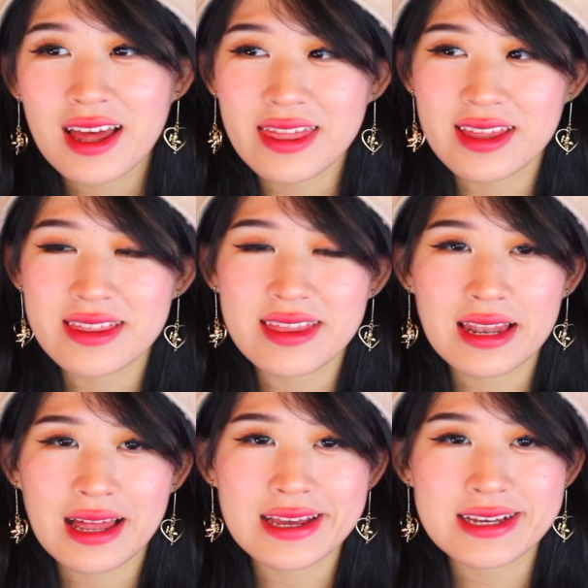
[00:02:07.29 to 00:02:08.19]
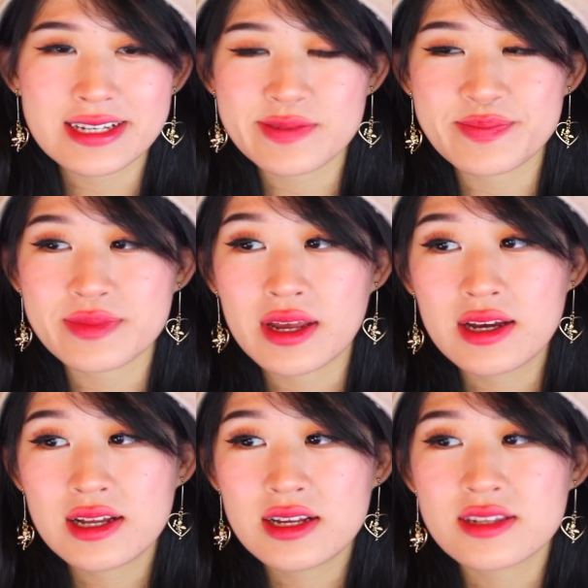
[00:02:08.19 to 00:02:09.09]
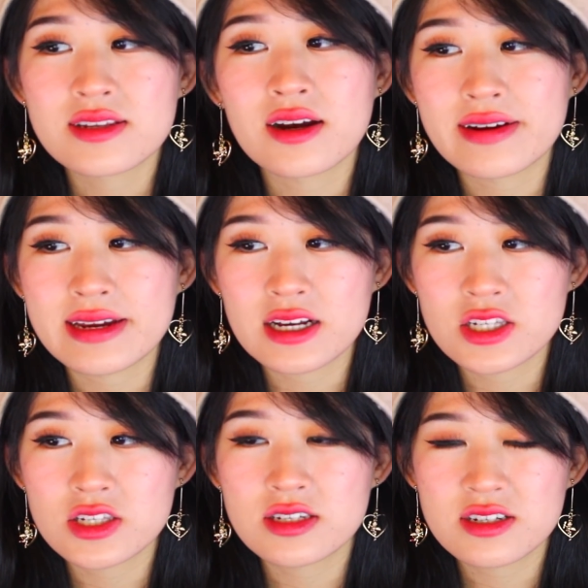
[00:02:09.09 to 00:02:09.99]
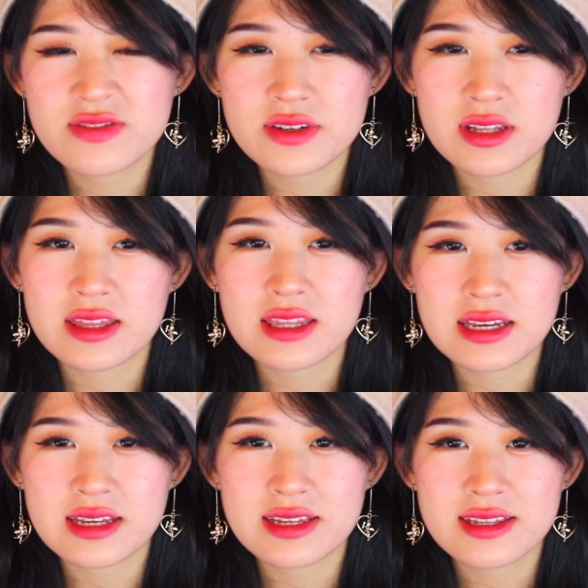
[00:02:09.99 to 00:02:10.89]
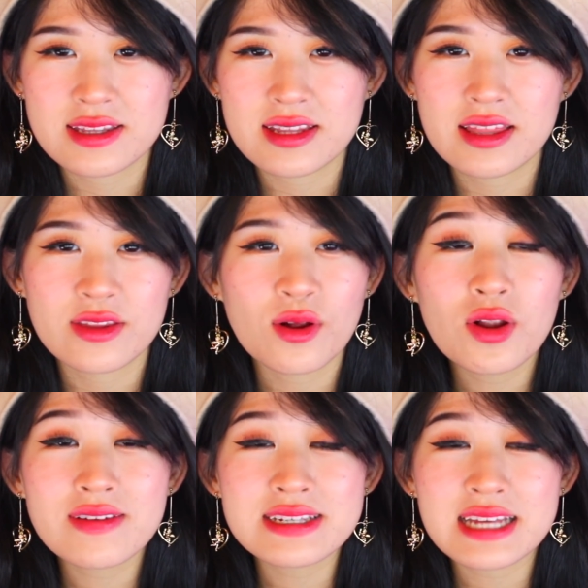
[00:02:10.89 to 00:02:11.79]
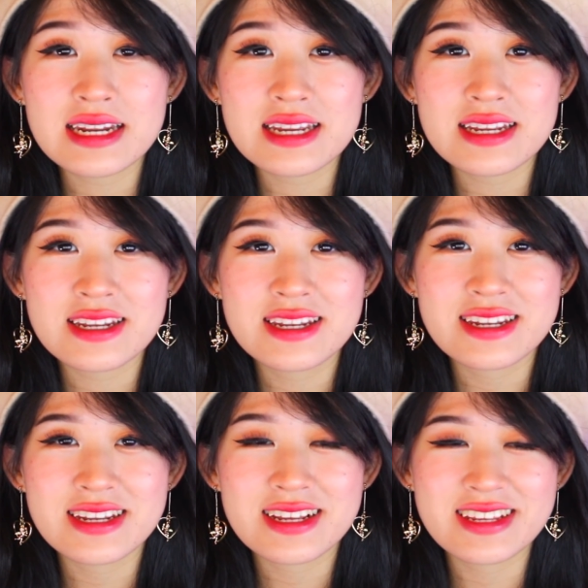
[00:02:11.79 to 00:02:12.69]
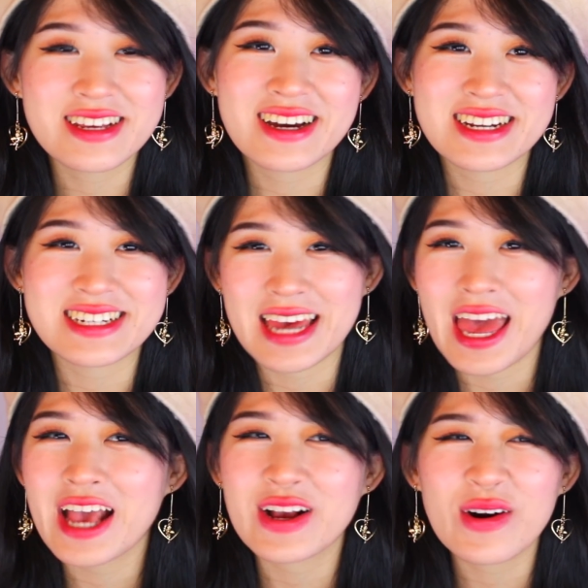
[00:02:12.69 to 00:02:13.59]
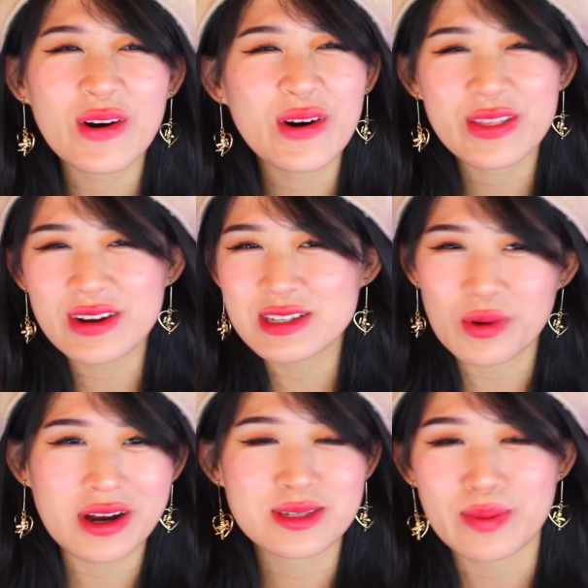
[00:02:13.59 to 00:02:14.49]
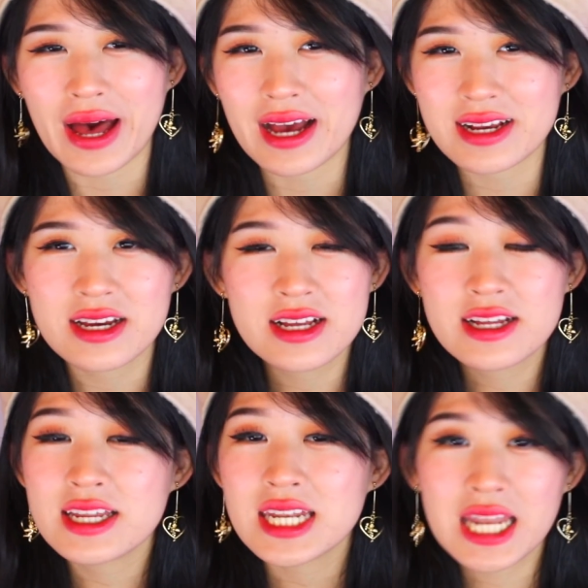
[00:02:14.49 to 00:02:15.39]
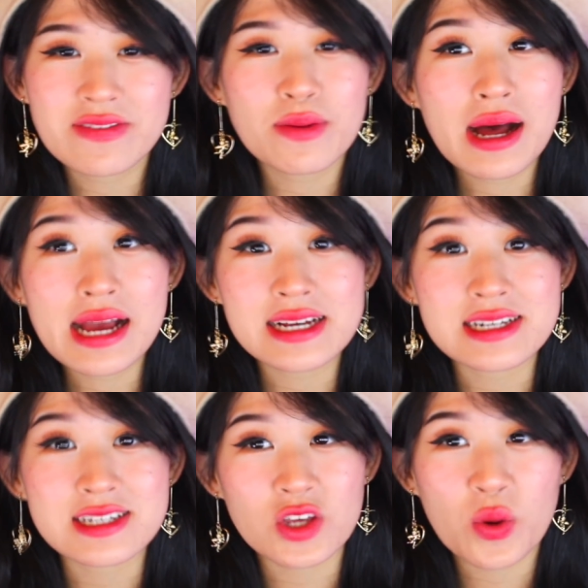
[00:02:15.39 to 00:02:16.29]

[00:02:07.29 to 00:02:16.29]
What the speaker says: And then they're like, sorry, I just don't feel a thing. And then all of a sudden, you gotta take all those words back. Never mind,